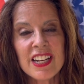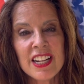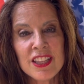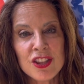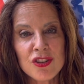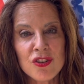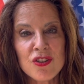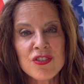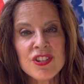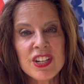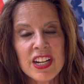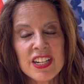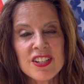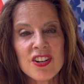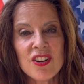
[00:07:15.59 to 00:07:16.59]
And
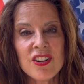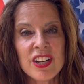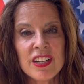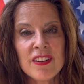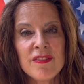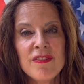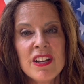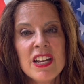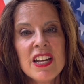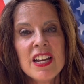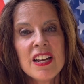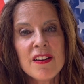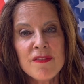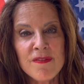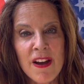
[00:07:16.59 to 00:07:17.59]
Thursdays, I'll give
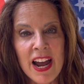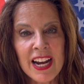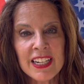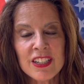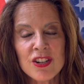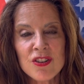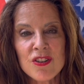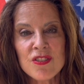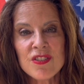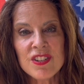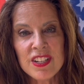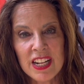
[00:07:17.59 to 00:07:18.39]
factors